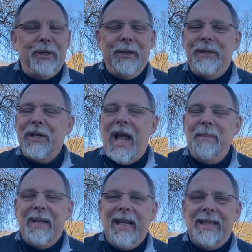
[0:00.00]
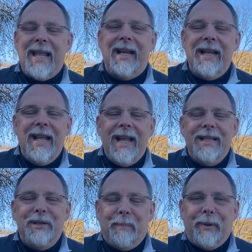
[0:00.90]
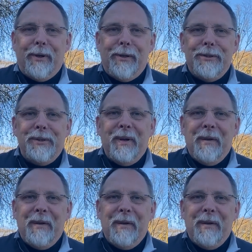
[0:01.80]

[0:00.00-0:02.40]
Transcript: Good time to get that to purge,